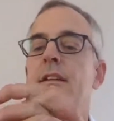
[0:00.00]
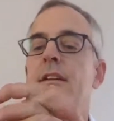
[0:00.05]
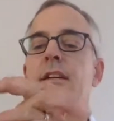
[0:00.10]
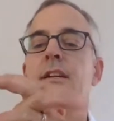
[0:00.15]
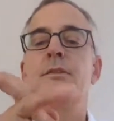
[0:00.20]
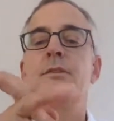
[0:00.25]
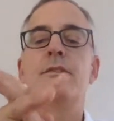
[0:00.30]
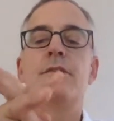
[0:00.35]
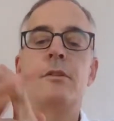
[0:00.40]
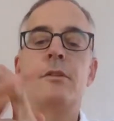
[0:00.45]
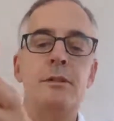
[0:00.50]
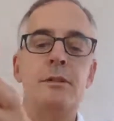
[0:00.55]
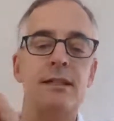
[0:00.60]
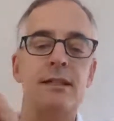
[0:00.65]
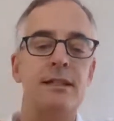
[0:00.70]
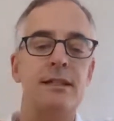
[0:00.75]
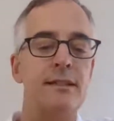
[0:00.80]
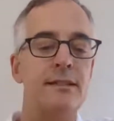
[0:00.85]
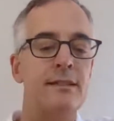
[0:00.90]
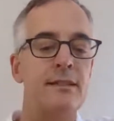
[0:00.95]
You know, and some of the
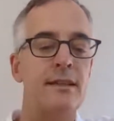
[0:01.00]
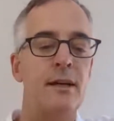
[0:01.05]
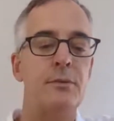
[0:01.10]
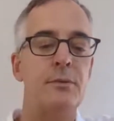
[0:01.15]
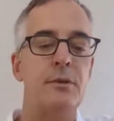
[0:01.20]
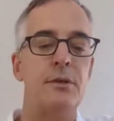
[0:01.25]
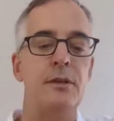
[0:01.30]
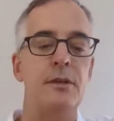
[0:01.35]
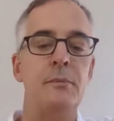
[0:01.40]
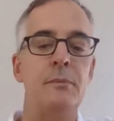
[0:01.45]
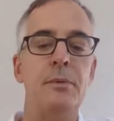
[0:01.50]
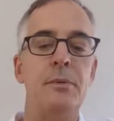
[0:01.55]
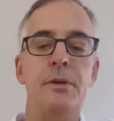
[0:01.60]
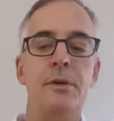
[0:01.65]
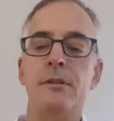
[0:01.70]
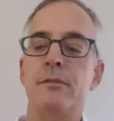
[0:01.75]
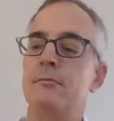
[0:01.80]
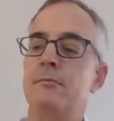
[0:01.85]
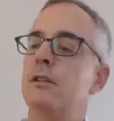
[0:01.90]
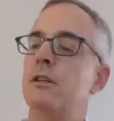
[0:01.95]
things that were
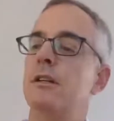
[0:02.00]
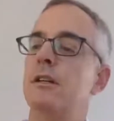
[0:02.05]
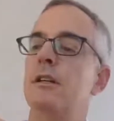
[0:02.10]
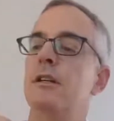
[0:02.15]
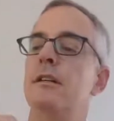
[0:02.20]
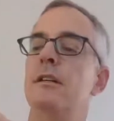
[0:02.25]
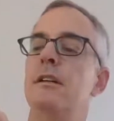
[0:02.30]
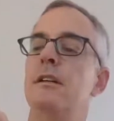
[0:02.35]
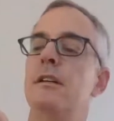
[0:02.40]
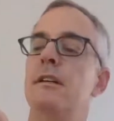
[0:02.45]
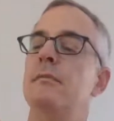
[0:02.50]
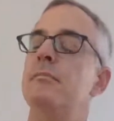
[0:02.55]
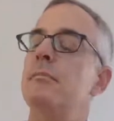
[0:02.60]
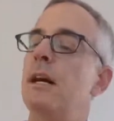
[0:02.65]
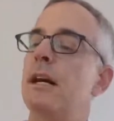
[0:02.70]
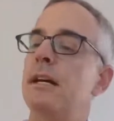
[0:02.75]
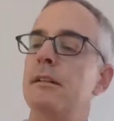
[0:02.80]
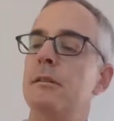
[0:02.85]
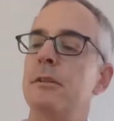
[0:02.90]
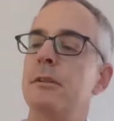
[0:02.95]
important were
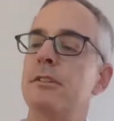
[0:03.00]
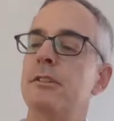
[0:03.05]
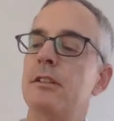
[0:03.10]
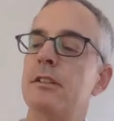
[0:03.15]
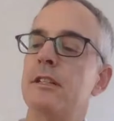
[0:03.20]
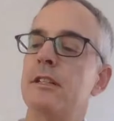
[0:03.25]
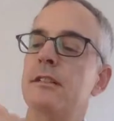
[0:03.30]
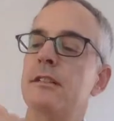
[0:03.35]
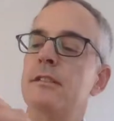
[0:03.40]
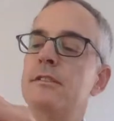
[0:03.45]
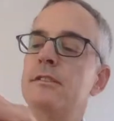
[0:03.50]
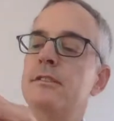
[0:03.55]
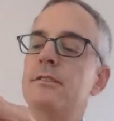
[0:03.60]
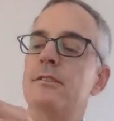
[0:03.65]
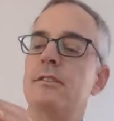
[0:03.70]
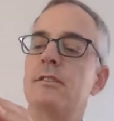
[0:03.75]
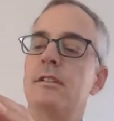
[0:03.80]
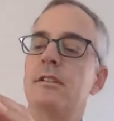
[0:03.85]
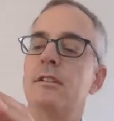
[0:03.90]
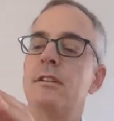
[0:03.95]
modern
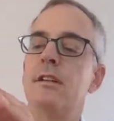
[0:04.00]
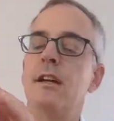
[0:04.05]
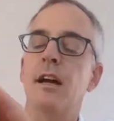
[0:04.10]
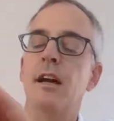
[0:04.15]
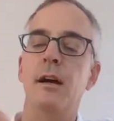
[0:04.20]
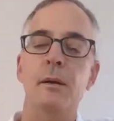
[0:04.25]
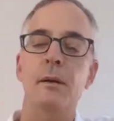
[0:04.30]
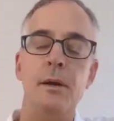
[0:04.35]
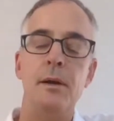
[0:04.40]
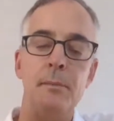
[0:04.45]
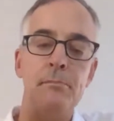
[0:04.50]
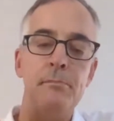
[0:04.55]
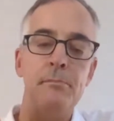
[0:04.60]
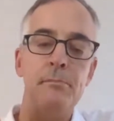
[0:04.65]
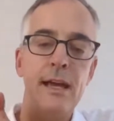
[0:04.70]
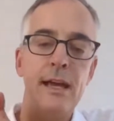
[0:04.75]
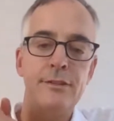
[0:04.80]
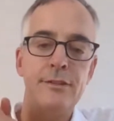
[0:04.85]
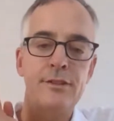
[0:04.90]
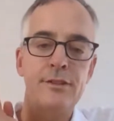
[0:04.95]
materials, a
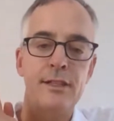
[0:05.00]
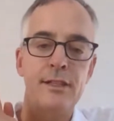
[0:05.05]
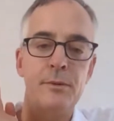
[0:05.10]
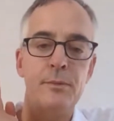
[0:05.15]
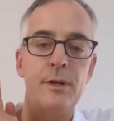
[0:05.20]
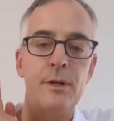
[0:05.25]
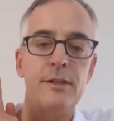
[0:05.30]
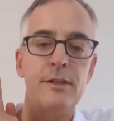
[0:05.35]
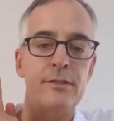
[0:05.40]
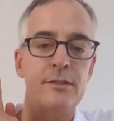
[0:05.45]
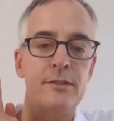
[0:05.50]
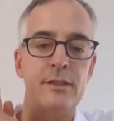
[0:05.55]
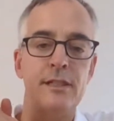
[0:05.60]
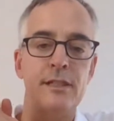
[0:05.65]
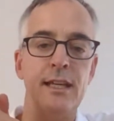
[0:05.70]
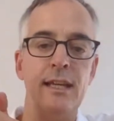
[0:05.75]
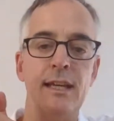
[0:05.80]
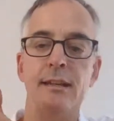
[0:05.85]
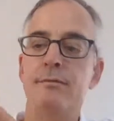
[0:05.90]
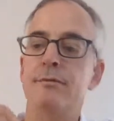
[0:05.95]
mesh that wasn't a
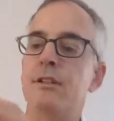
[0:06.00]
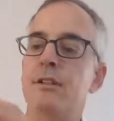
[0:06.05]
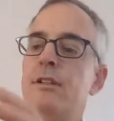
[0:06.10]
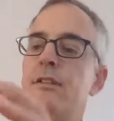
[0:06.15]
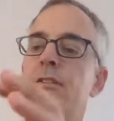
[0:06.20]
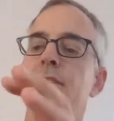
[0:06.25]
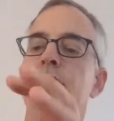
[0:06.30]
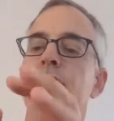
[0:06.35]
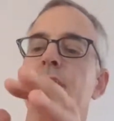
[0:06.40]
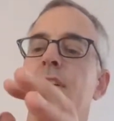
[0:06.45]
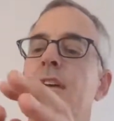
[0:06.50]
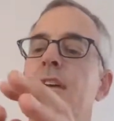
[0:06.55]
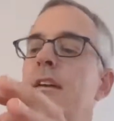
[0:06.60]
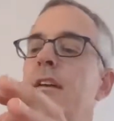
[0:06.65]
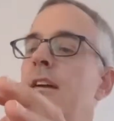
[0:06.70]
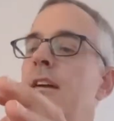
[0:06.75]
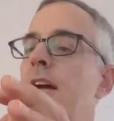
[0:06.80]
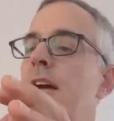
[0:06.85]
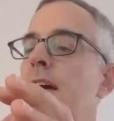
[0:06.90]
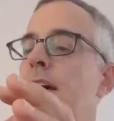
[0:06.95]
canvas,
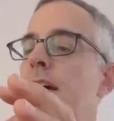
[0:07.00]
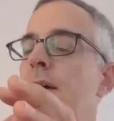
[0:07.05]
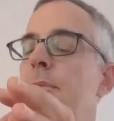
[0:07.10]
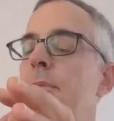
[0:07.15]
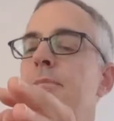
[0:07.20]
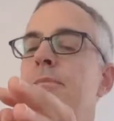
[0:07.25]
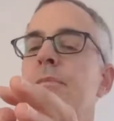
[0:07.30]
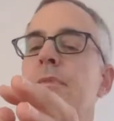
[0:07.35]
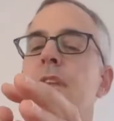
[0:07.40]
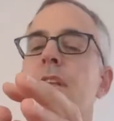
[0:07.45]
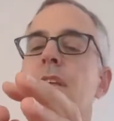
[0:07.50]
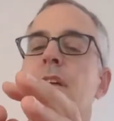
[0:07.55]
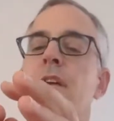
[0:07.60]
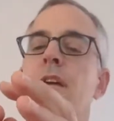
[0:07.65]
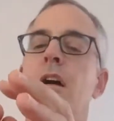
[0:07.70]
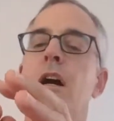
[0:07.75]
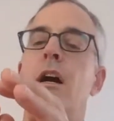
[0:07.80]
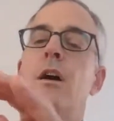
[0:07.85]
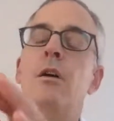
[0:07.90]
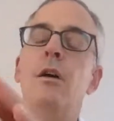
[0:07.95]

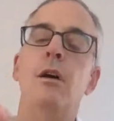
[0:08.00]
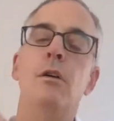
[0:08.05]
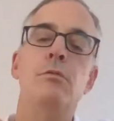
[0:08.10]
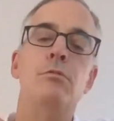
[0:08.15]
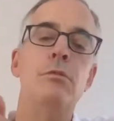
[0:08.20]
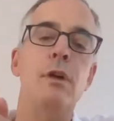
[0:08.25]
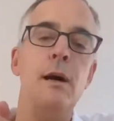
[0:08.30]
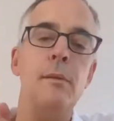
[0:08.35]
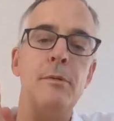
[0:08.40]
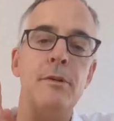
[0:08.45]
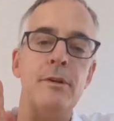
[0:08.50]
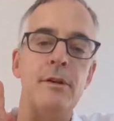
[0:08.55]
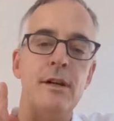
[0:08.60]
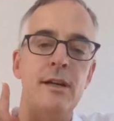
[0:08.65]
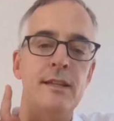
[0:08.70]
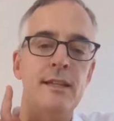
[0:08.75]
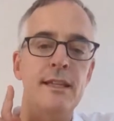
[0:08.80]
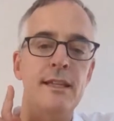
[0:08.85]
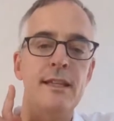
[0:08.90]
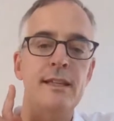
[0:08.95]
a rubber
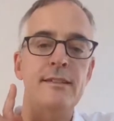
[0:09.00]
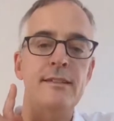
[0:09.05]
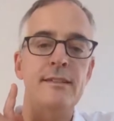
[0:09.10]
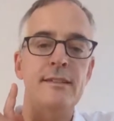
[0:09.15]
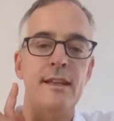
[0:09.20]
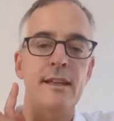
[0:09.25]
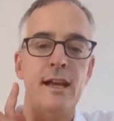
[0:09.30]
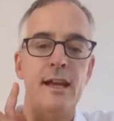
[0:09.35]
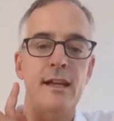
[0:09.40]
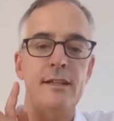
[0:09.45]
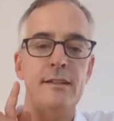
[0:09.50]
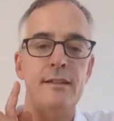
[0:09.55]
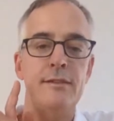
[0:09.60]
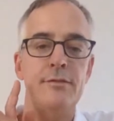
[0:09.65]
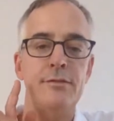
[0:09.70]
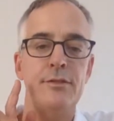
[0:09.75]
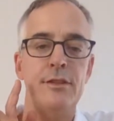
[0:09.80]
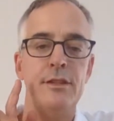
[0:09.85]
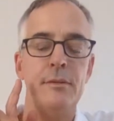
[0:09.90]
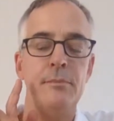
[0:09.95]
on the inside
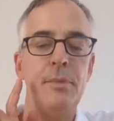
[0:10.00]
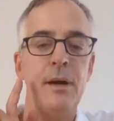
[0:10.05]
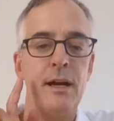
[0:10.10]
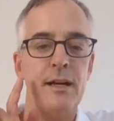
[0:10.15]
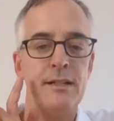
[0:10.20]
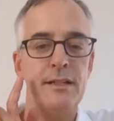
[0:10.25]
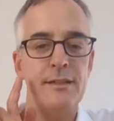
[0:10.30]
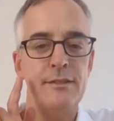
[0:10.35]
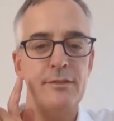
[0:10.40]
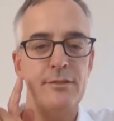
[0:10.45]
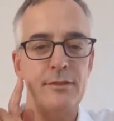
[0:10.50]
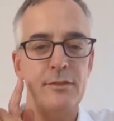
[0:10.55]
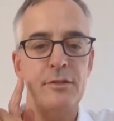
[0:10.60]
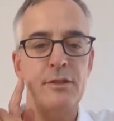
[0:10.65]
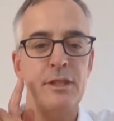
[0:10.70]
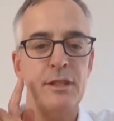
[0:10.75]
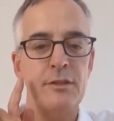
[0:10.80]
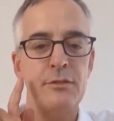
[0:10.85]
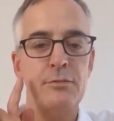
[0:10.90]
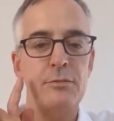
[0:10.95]
of the pockets so
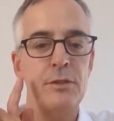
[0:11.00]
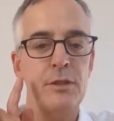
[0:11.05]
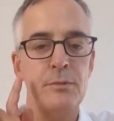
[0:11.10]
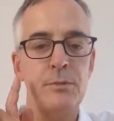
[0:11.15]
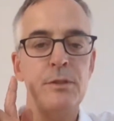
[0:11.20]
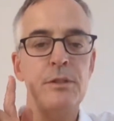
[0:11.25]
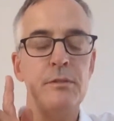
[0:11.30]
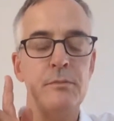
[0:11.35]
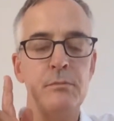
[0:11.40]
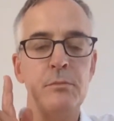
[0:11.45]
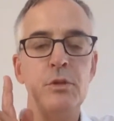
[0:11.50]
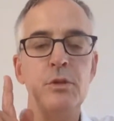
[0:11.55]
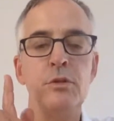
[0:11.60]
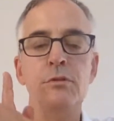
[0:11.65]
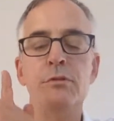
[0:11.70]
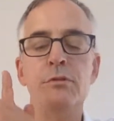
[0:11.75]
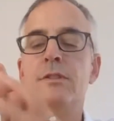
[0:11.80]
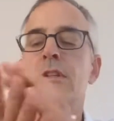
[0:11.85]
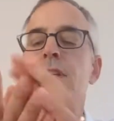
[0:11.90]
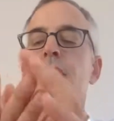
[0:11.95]
things really wouldn't move,